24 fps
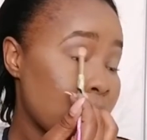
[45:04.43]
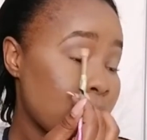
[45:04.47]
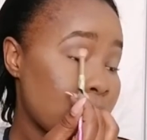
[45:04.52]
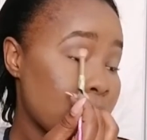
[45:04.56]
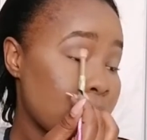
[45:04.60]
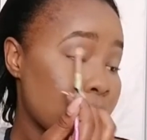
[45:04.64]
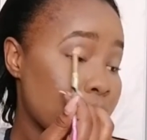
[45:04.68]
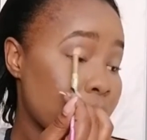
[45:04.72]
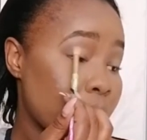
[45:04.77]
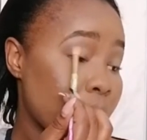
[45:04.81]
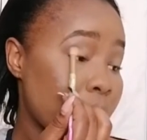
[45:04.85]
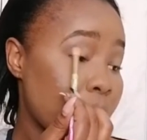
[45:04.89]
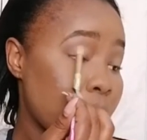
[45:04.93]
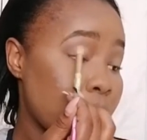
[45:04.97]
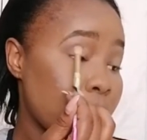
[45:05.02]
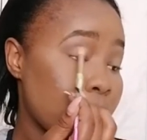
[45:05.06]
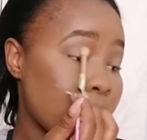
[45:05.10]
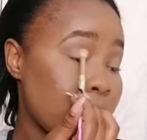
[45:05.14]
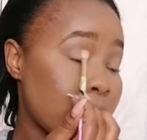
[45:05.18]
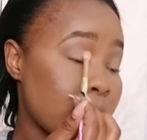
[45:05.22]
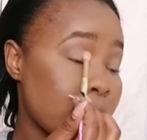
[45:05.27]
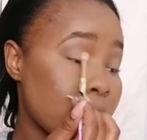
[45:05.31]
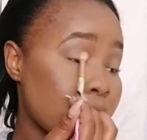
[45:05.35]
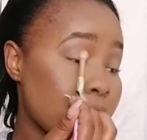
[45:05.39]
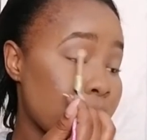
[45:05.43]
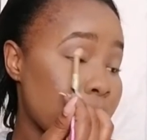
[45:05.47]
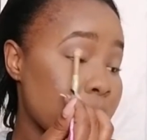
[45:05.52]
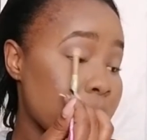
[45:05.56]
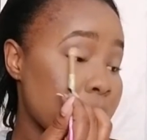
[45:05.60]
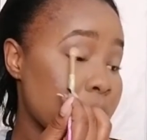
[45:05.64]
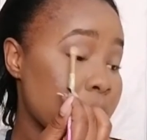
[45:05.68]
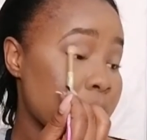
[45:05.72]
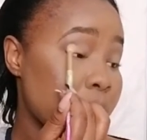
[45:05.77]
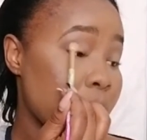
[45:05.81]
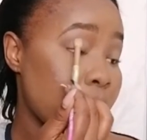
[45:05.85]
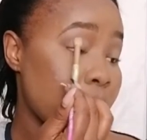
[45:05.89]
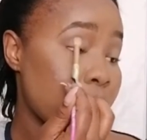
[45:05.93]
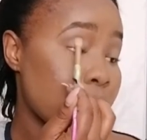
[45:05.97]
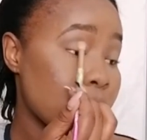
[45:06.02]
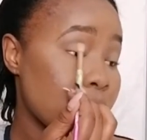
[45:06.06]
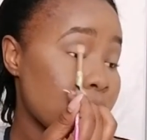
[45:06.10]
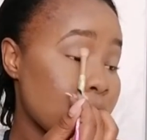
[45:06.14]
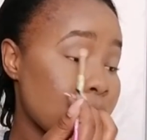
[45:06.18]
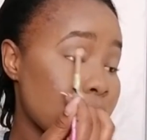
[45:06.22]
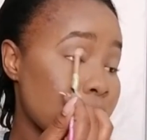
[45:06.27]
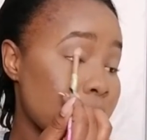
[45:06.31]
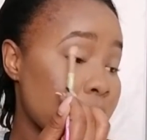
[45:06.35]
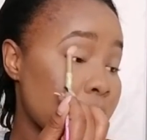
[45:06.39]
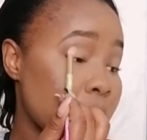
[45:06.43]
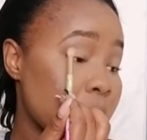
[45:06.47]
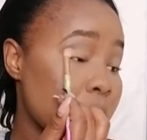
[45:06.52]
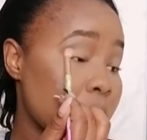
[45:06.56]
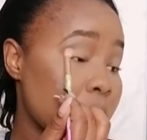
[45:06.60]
it's really not a trend smash.